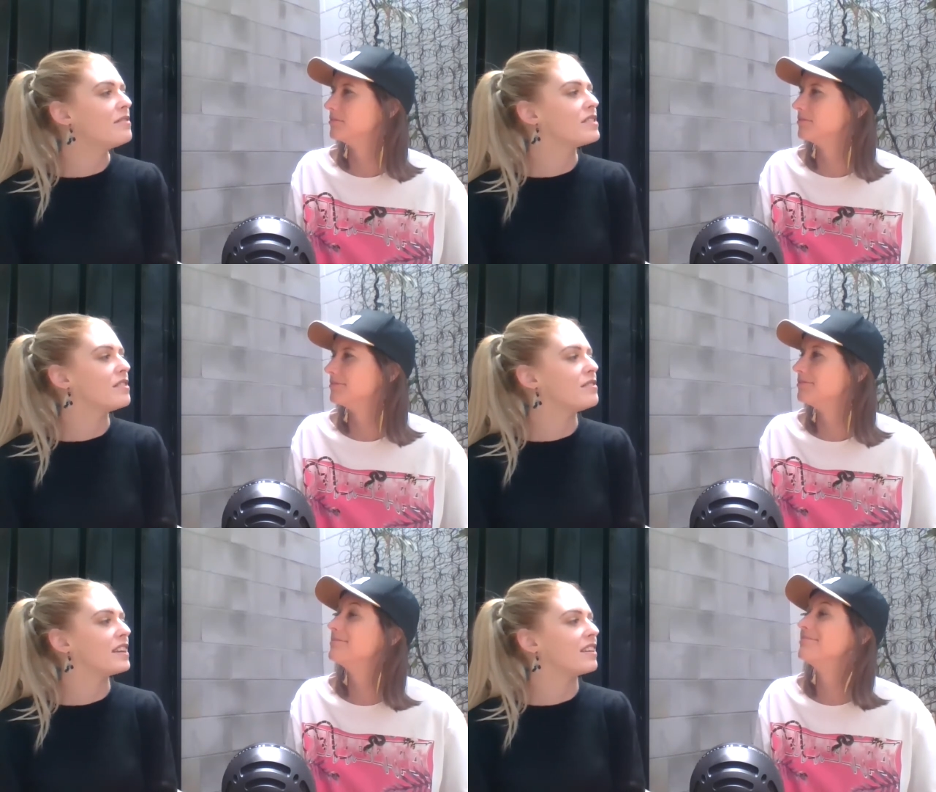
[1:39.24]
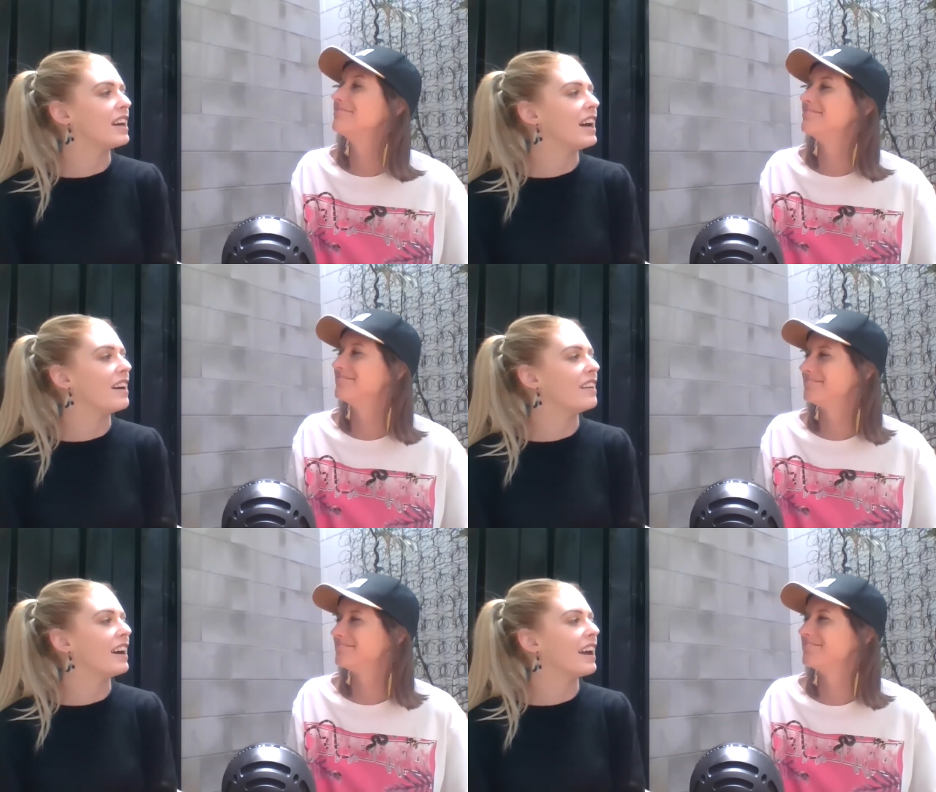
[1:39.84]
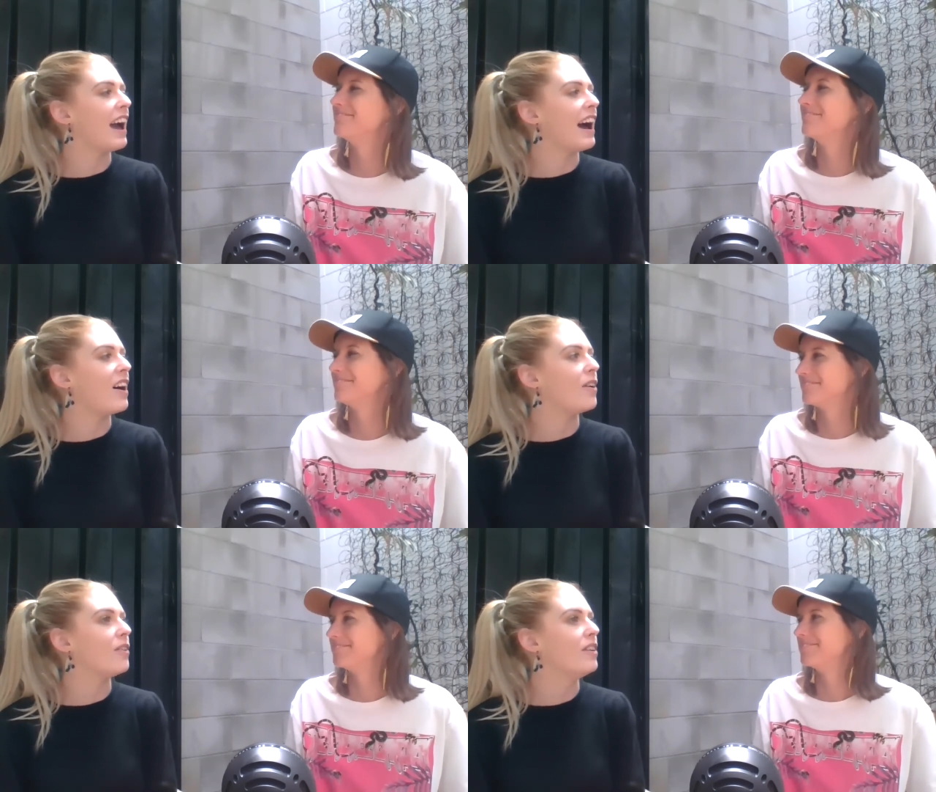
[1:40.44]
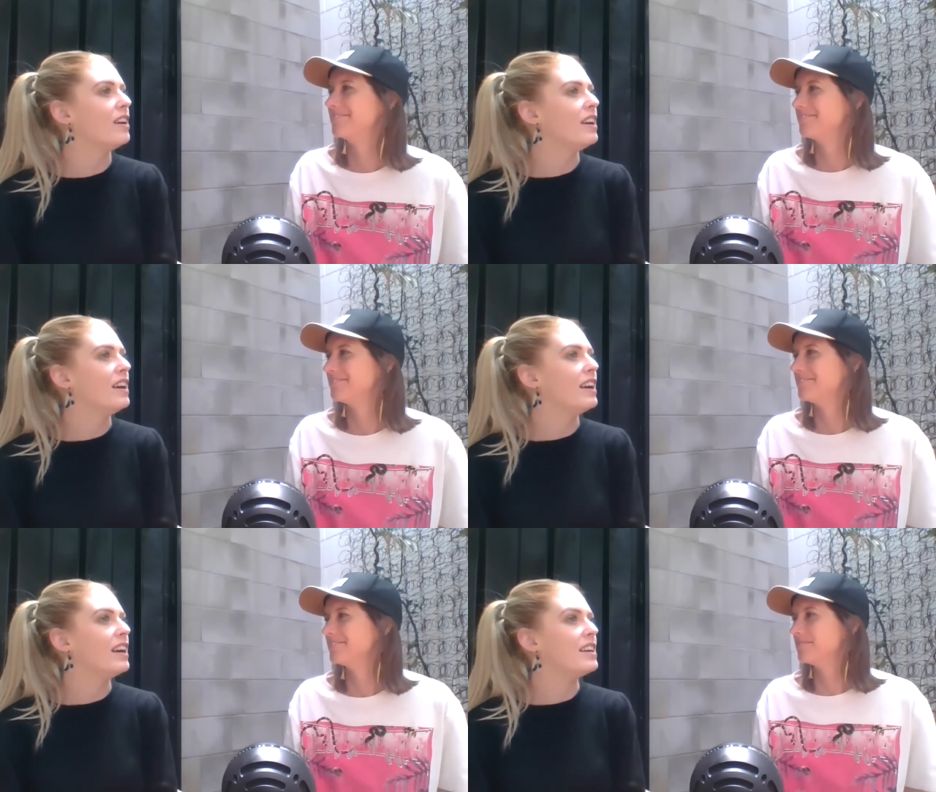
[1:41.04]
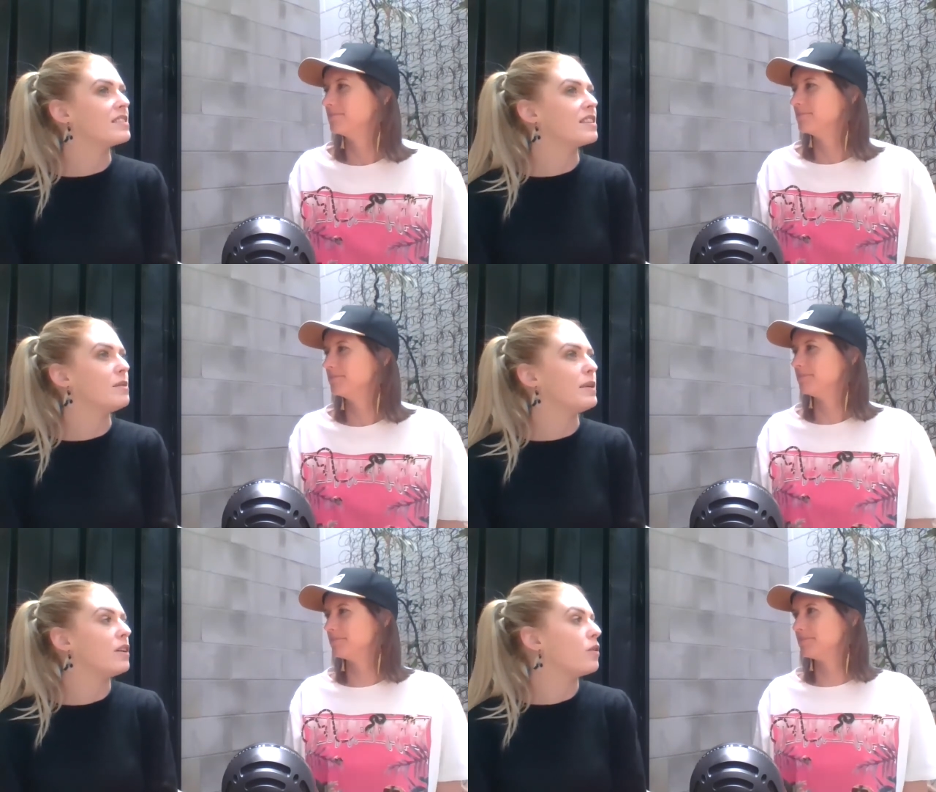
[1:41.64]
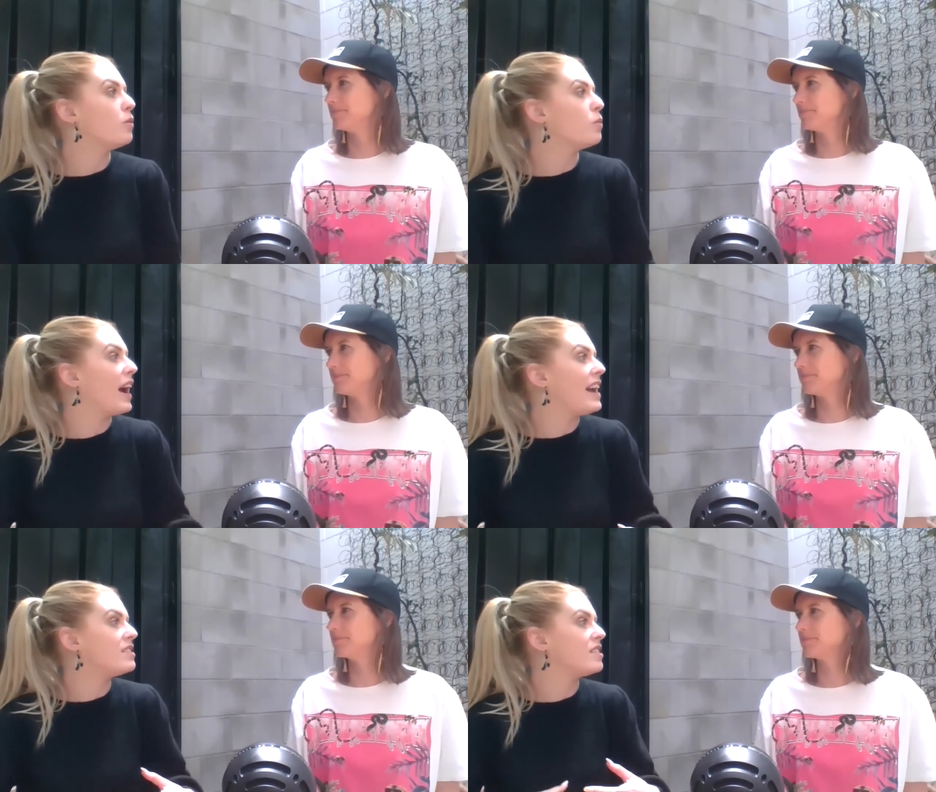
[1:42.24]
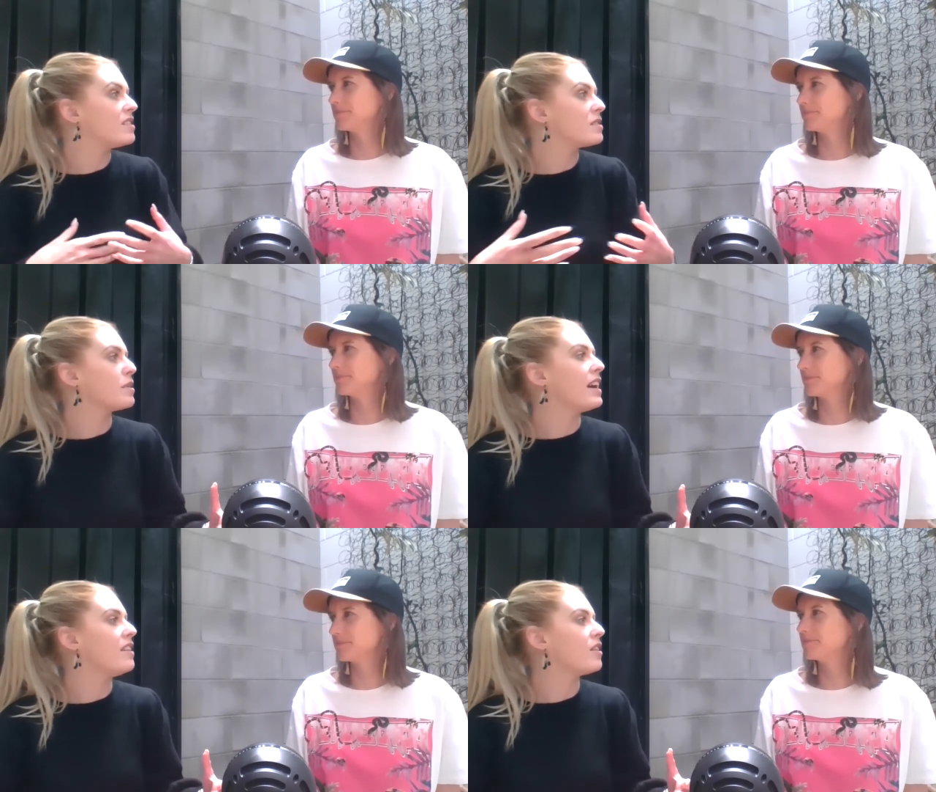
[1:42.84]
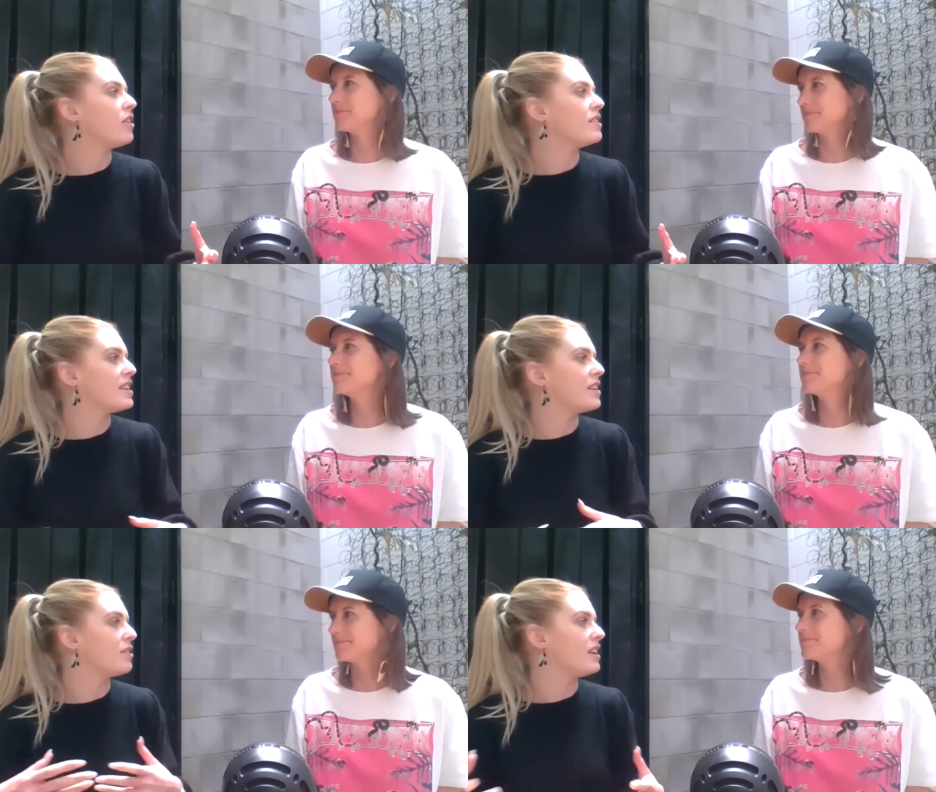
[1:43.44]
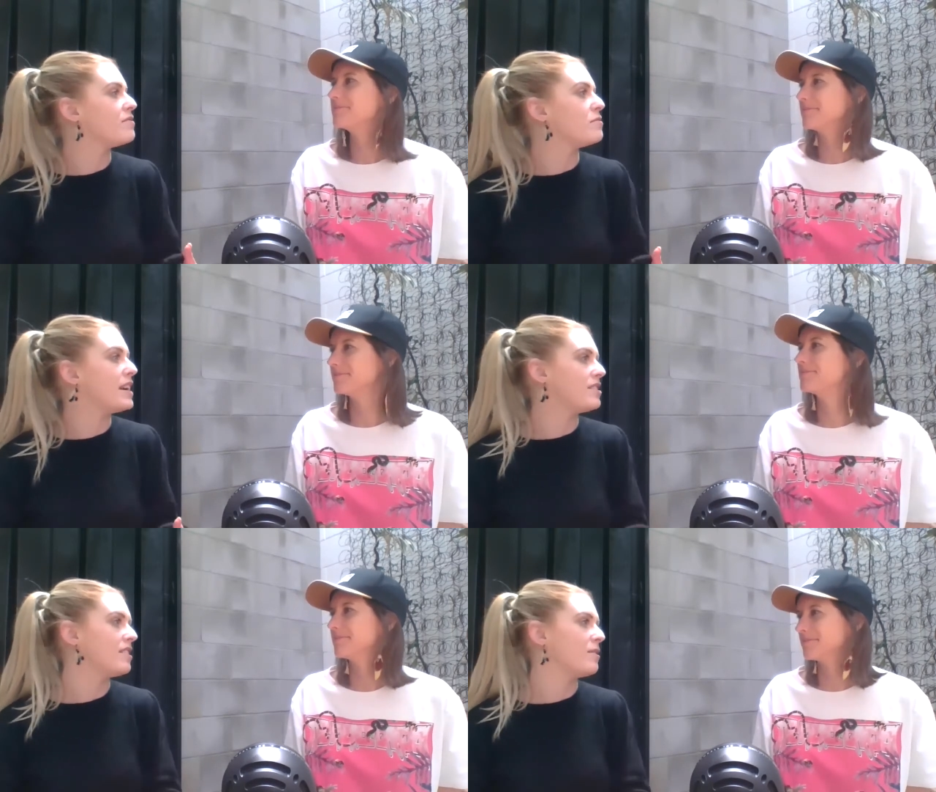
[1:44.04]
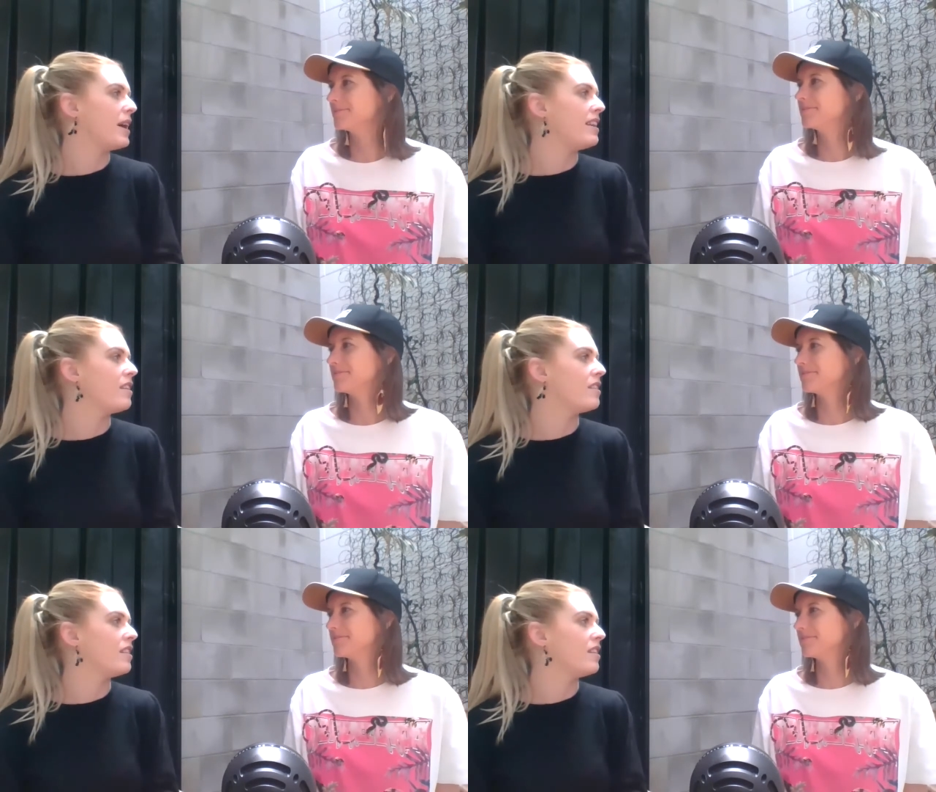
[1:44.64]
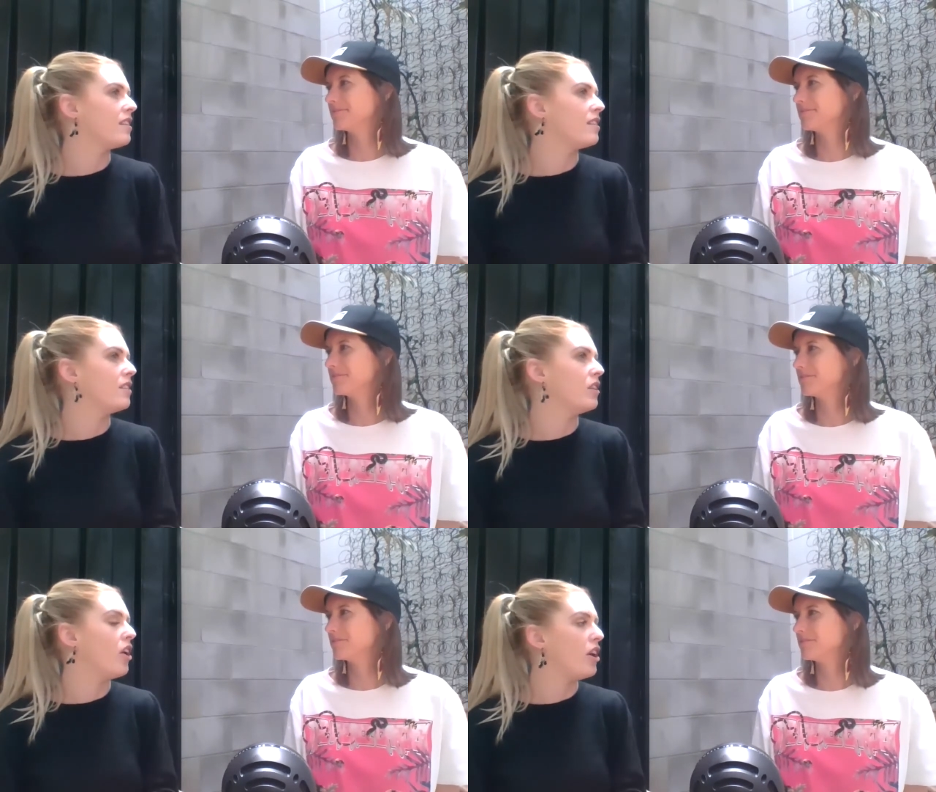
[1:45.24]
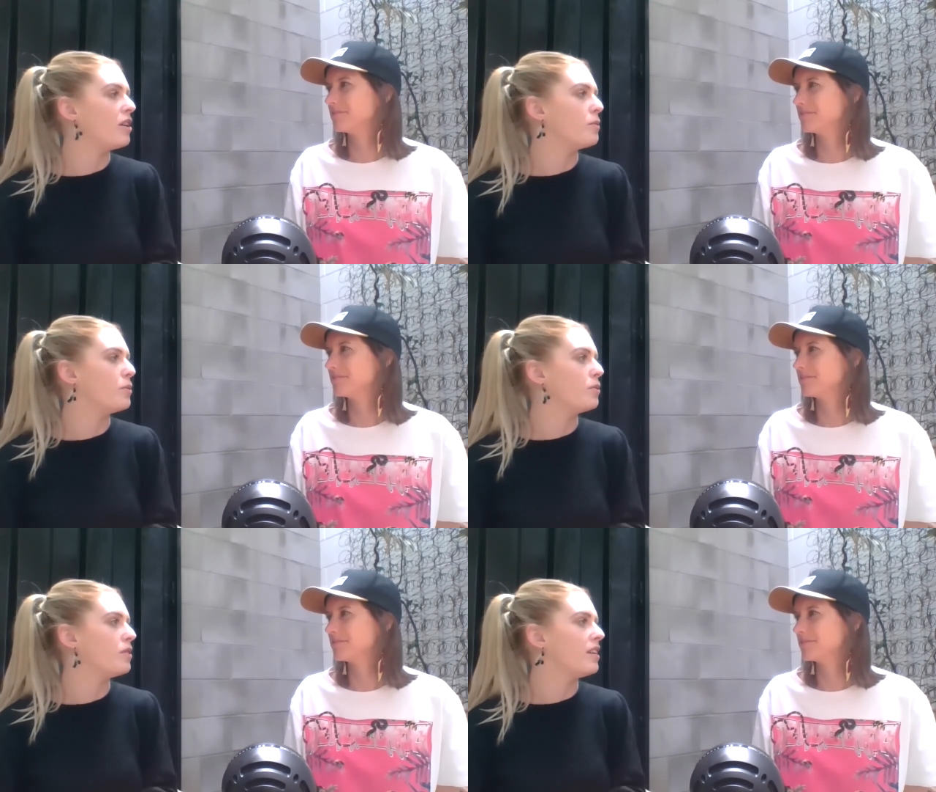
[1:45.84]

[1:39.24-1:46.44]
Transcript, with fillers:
Speaker 1: so figuring out like how is going to be a good way to display the content or the information in a way that the learner will